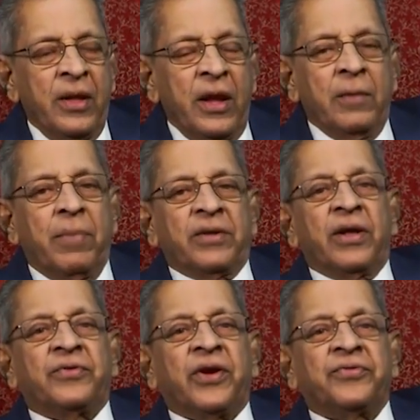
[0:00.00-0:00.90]
In
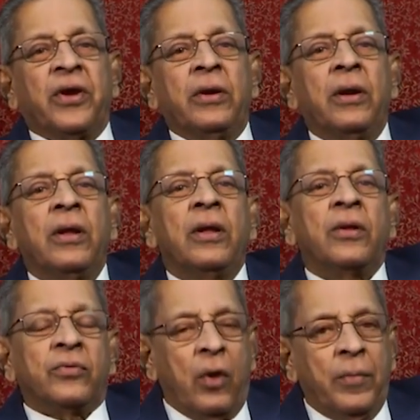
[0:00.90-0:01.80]
bhajan session,
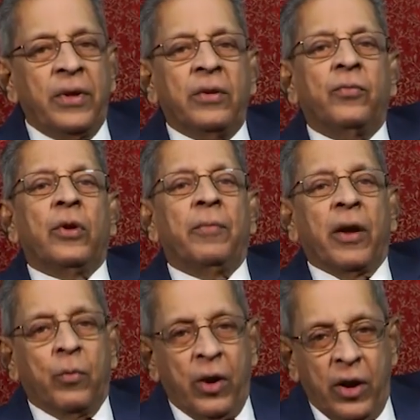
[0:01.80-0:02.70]
Swami will
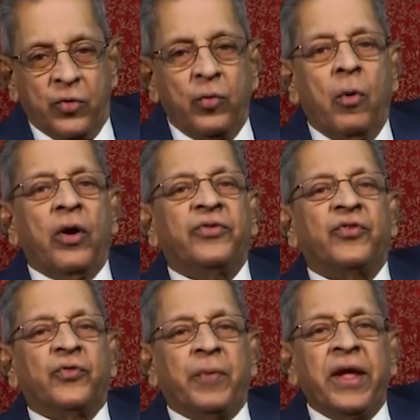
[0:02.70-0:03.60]
make 1 or 2 boys
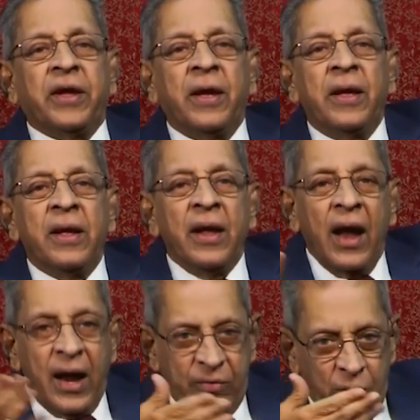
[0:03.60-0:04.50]
speak,
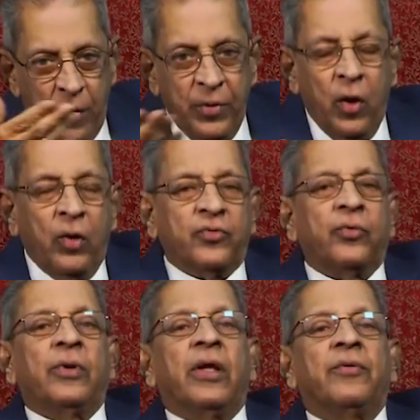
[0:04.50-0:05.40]
and Swami also
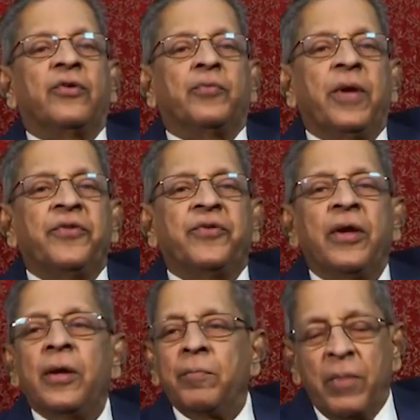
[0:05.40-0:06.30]
will give a speech.
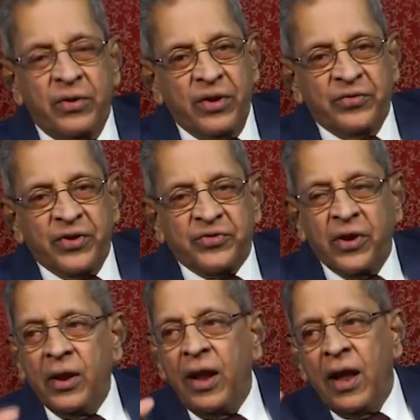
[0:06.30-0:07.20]
Bhajan
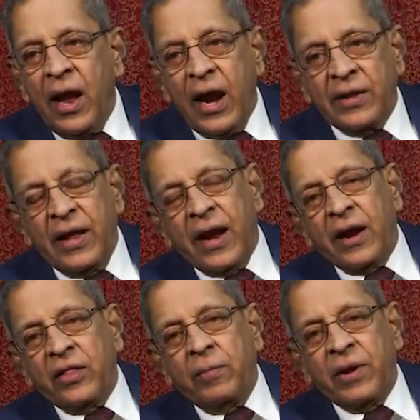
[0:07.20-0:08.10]
session. At the end
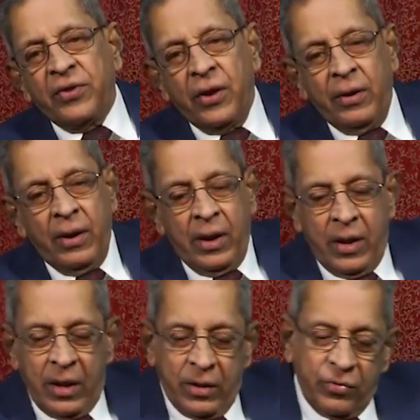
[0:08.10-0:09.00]
of the bhajan,
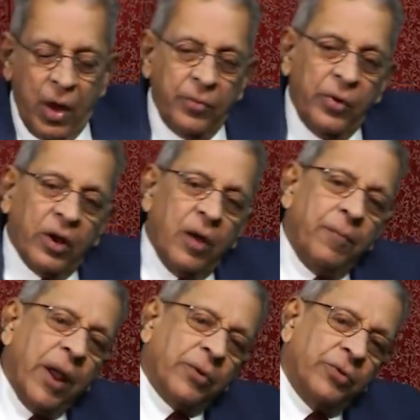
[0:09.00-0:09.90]
Swami will come
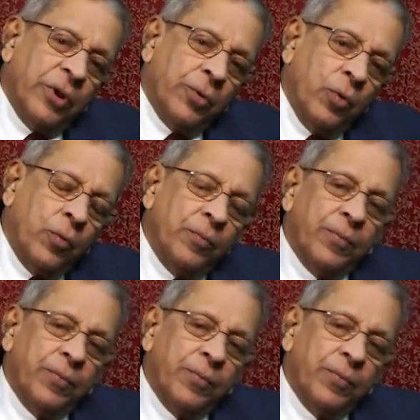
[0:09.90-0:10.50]
back to the room.